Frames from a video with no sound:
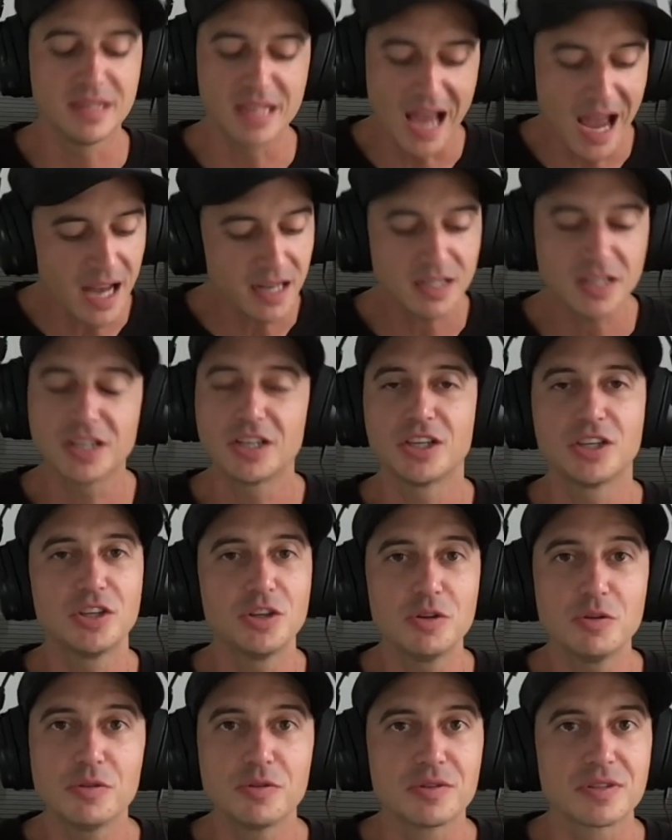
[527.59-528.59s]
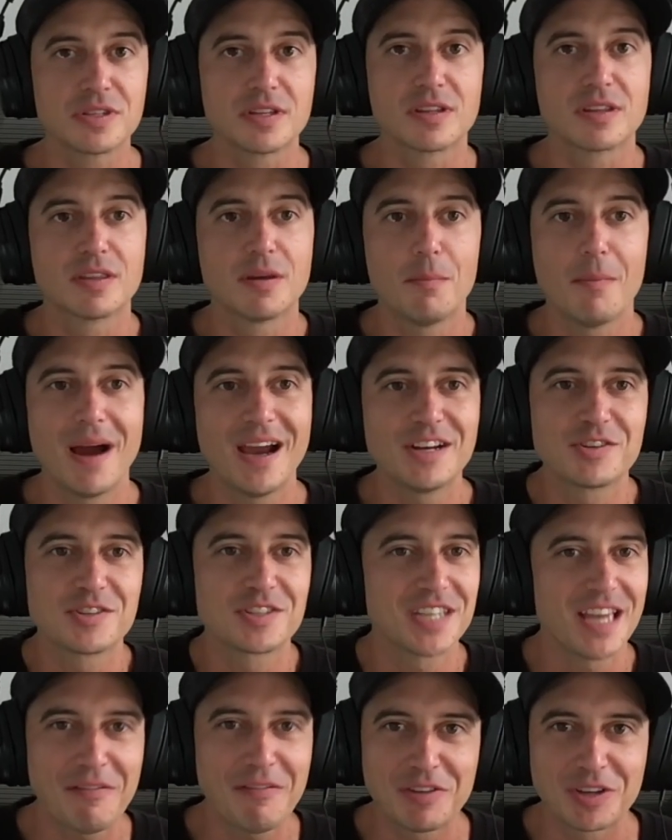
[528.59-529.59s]
not going to use the minor
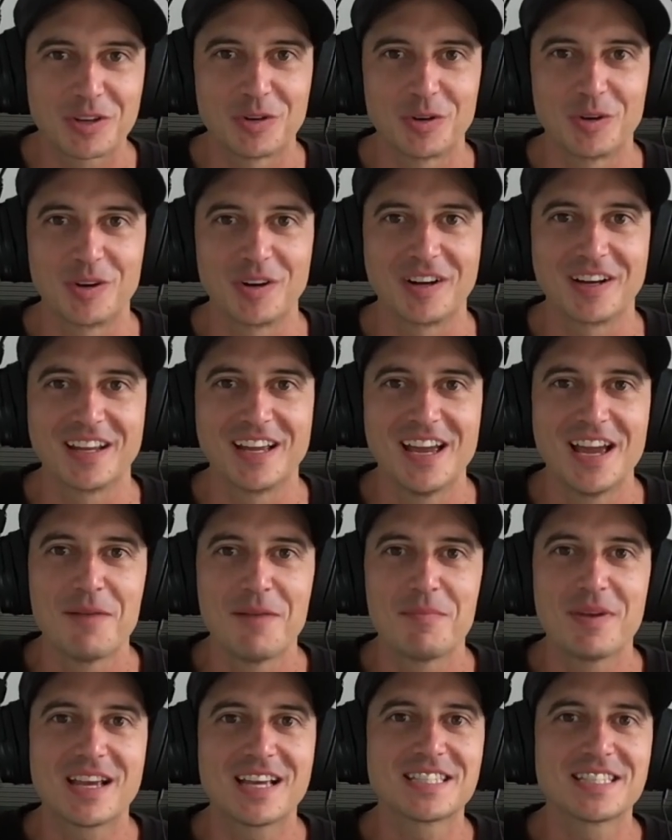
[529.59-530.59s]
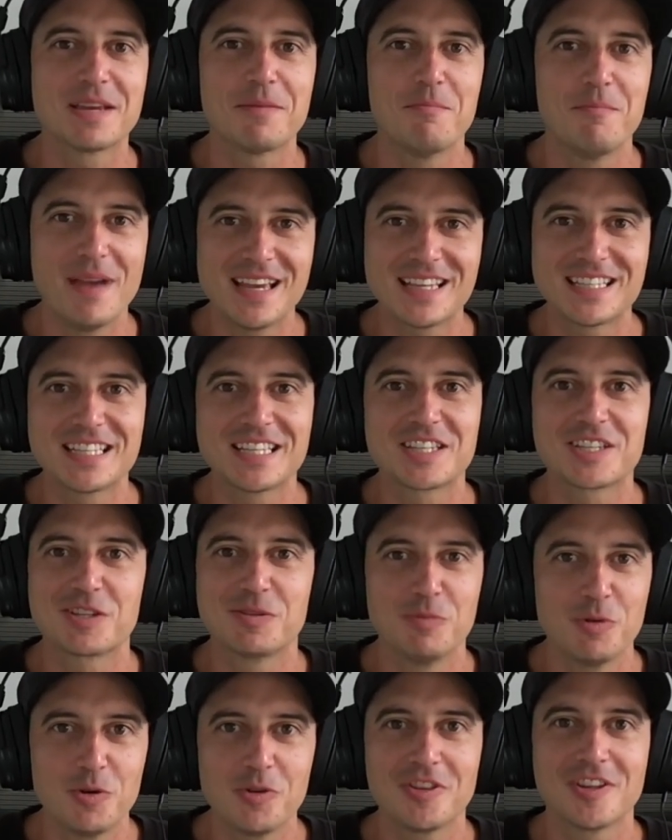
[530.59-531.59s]
7 chord because it makes it
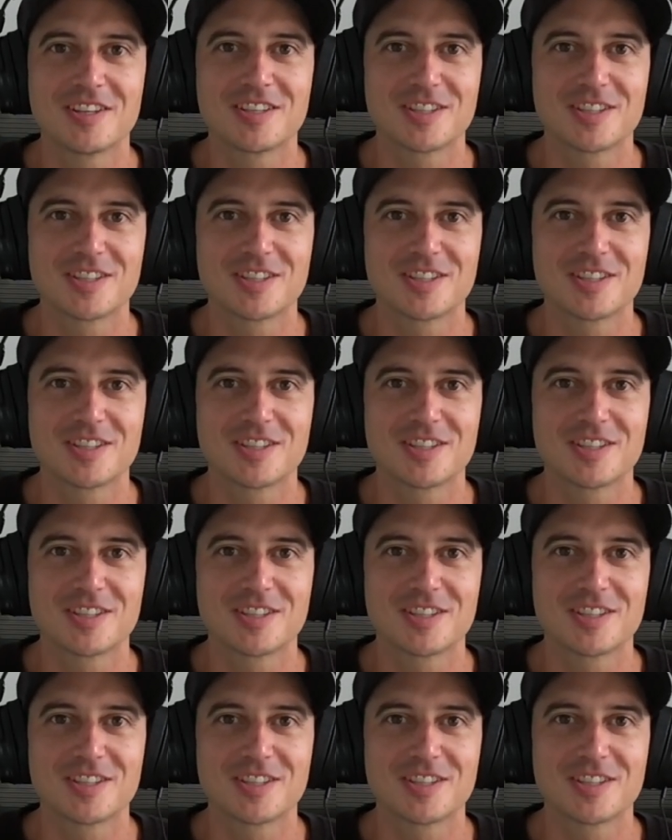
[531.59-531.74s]
smooth and